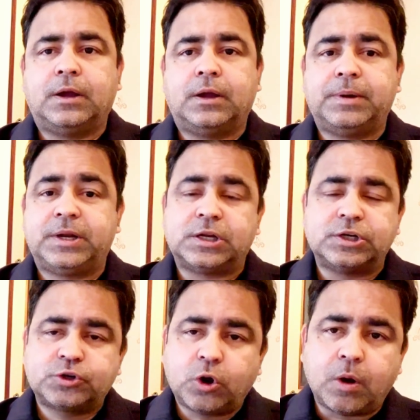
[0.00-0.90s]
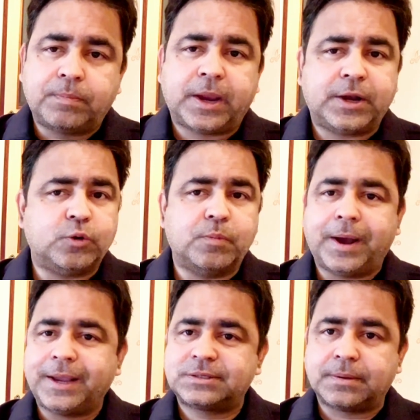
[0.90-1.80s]
medical shop and you
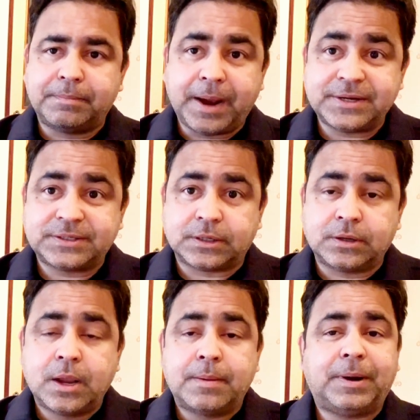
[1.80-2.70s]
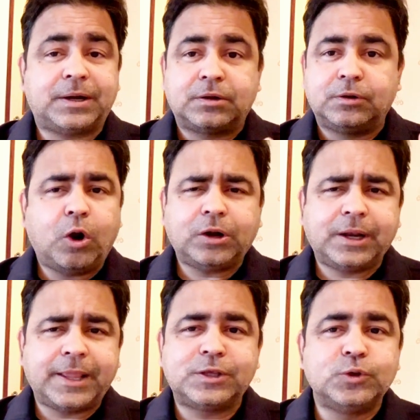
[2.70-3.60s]
buy some medicine, but not
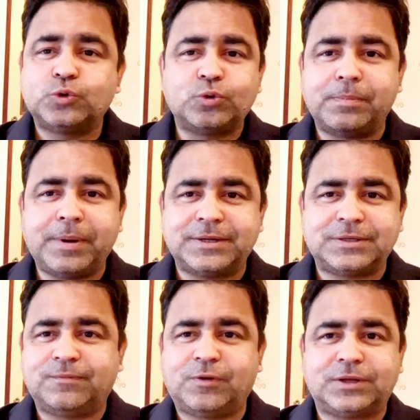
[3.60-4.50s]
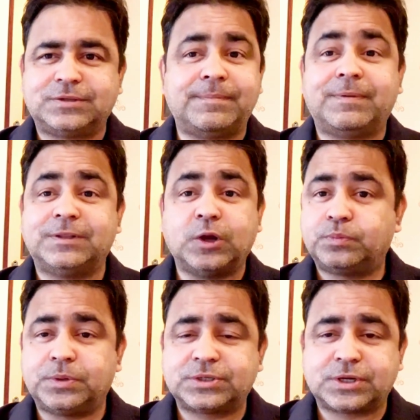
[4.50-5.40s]
like usual medicine, for example, without
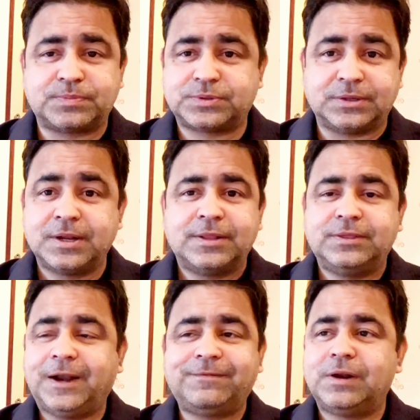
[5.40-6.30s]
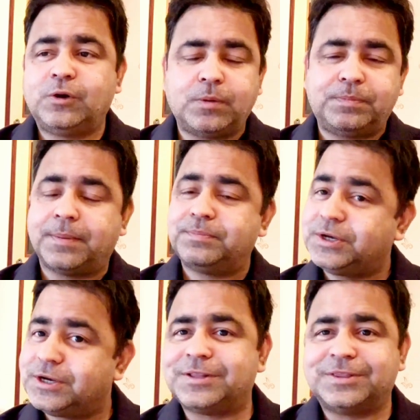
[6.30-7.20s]
prescription, that will not be
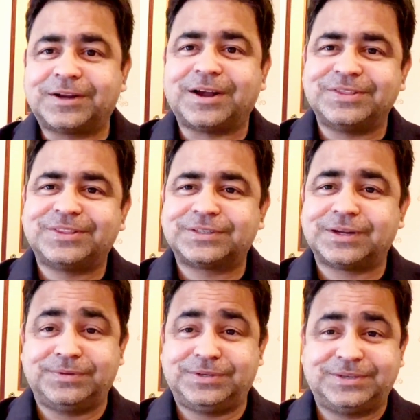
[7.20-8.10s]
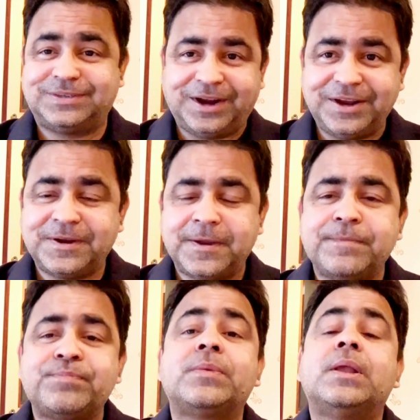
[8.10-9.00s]
updated in the Kanta services, right?
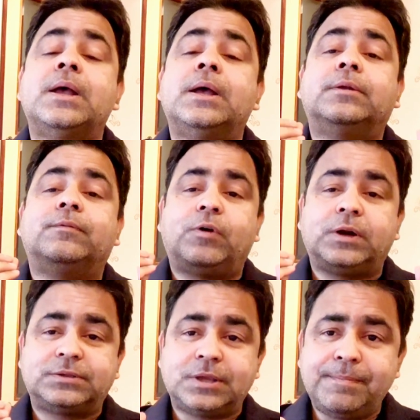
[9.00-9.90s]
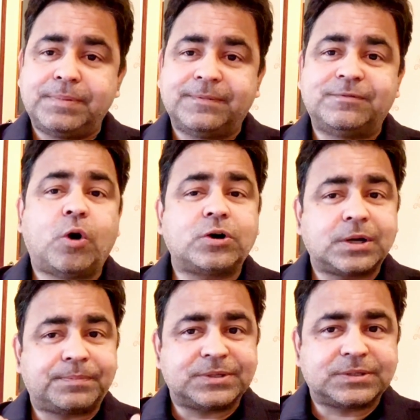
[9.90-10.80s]
For example, if doctor
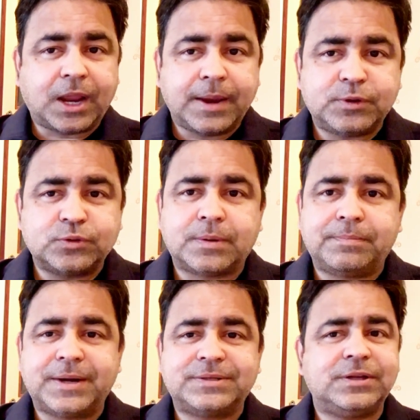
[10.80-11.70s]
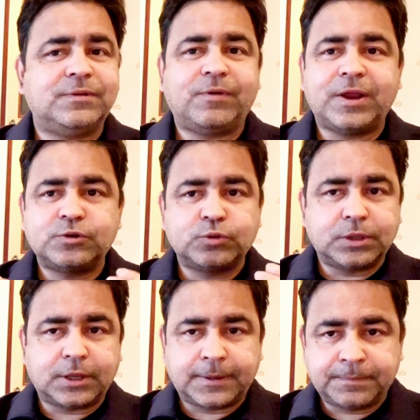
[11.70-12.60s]
prescribed you some medicine, you went to
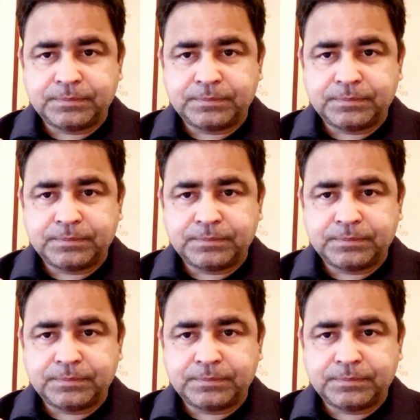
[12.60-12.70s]
the